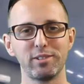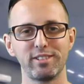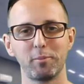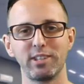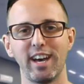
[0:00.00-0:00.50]
what's
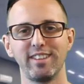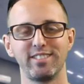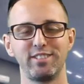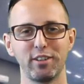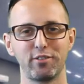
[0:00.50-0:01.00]
up guys,
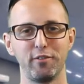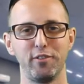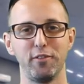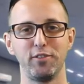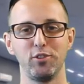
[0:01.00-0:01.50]
it's Nick from
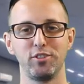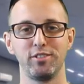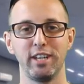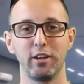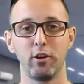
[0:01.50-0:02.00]
Fit Futures
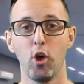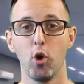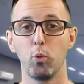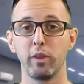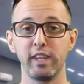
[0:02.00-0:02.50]
here
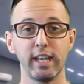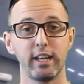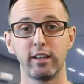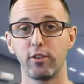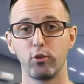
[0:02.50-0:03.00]
with yet
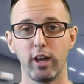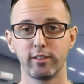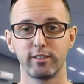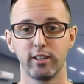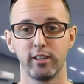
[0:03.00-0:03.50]
another
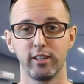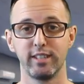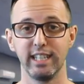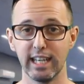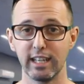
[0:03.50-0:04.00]
answer
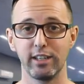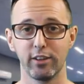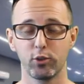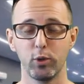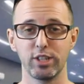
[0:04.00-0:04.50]
to yet
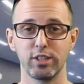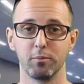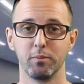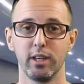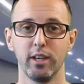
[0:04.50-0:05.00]
another
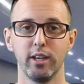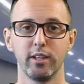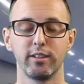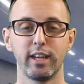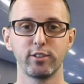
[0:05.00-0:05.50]
question.
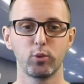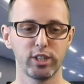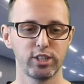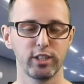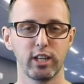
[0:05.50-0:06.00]
Today's
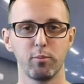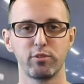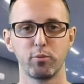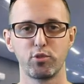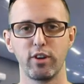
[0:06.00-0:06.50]
question comes
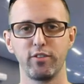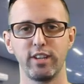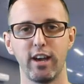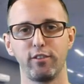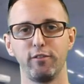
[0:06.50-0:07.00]
from Trevor
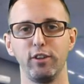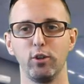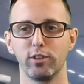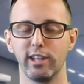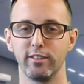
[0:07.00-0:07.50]
down in
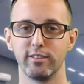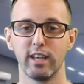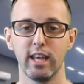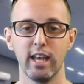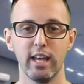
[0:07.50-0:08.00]
Fiordland.
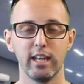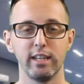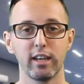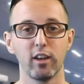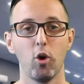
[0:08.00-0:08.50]

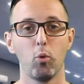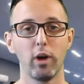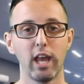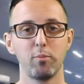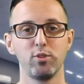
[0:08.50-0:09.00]
Nick,
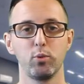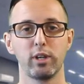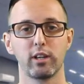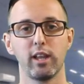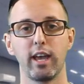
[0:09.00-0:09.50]
what happens when
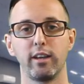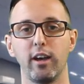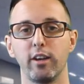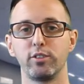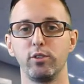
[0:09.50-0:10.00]
a client
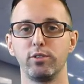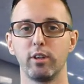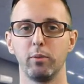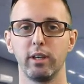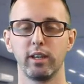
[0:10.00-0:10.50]
asks you
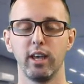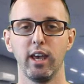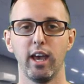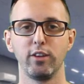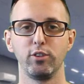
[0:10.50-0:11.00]
something
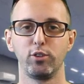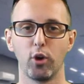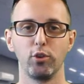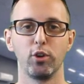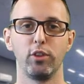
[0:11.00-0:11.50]
and you
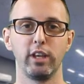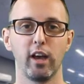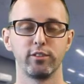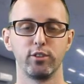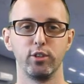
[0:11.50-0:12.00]
don't know the
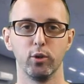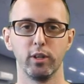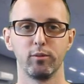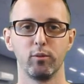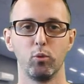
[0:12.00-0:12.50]
answer to
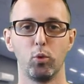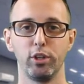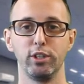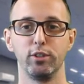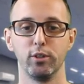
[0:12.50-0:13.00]
it? What
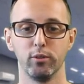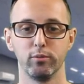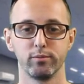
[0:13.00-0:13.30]
do you do?